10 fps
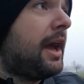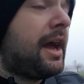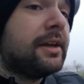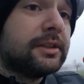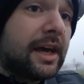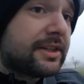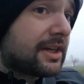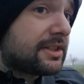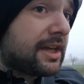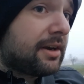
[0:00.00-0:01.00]
And as
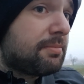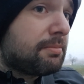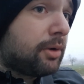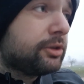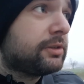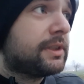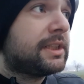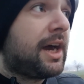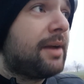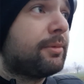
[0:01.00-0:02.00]
I said, most of the
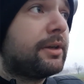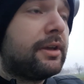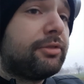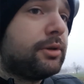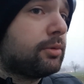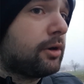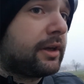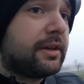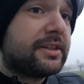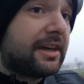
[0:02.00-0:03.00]
time when if you
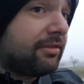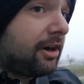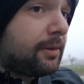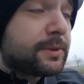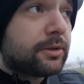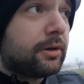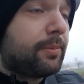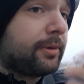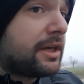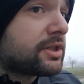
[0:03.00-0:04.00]
work in DevOps or
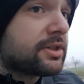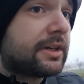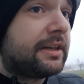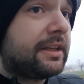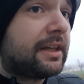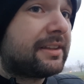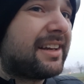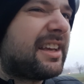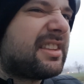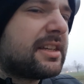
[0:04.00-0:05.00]
operations or anything like
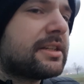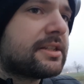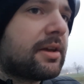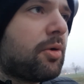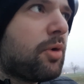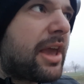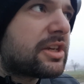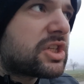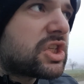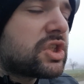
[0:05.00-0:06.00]
that, this is an
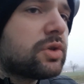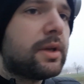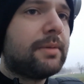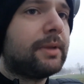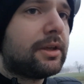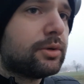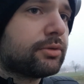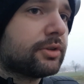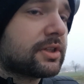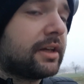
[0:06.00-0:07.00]
extremely
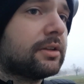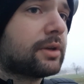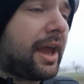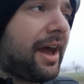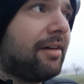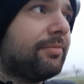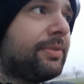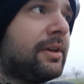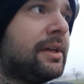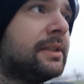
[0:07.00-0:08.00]
useful skill to have.
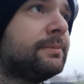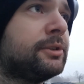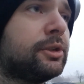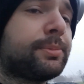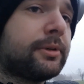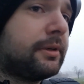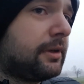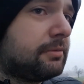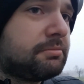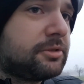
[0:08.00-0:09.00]
You're,
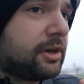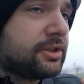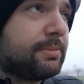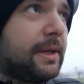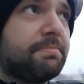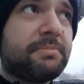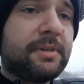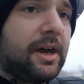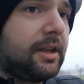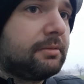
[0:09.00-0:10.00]
trust me,
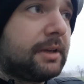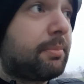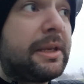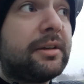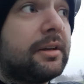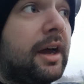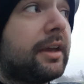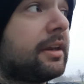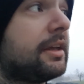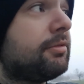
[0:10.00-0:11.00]
I'll, I mean, I
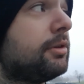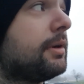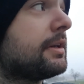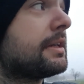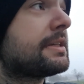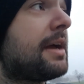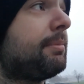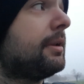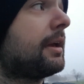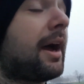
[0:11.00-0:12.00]
can give you an
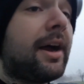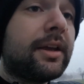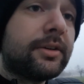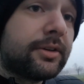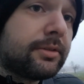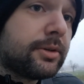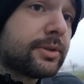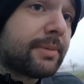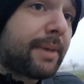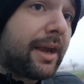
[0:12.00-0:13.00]
example. Like I
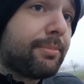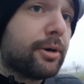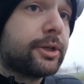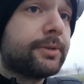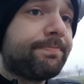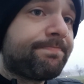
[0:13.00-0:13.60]
use a MacBook.